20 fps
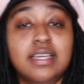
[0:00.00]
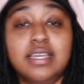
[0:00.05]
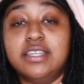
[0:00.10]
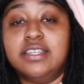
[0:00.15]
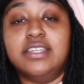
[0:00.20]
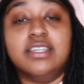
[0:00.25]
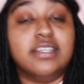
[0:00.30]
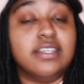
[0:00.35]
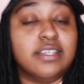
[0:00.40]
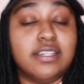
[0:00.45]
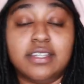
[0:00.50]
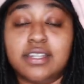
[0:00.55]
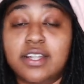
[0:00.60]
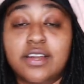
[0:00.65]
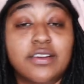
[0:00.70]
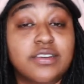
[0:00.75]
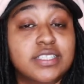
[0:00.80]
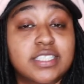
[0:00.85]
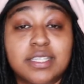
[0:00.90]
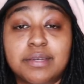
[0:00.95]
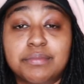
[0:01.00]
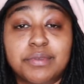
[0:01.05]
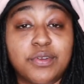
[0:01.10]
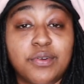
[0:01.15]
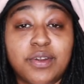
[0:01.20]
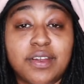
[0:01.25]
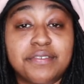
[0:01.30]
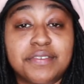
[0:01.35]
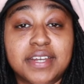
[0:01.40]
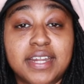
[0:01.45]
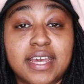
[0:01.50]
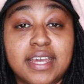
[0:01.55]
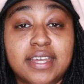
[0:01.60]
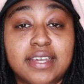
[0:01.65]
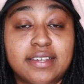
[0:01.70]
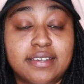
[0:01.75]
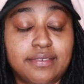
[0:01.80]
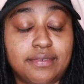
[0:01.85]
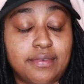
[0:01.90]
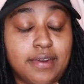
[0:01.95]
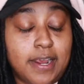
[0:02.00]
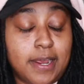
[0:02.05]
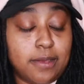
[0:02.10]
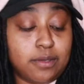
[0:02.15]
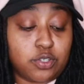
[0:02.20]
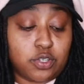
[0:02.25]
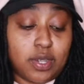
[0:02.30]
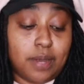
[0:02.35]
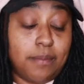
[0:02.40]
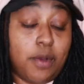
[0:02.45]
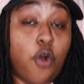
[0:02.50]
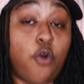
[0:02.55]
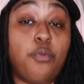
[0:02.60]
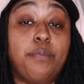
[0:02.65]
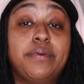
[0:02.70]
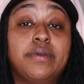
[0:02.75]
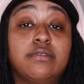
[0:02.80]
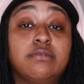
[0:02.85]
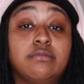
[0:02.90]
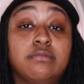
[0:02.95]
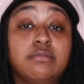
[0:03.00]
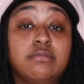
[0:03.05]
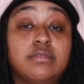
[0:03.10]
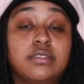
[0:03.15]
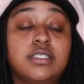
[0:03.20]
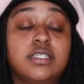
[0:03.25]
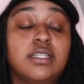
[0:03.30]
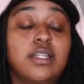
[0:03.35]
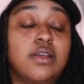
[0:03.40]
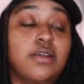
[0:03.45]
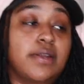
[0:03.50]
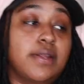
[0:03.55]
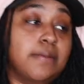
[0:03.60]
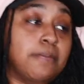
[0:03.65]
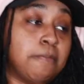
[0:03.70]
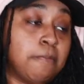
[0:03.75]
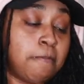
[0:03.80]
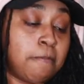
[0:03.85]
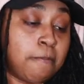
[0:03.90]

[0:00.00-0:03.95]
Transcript: You, you learn something new every day, right? So I'm open to learning.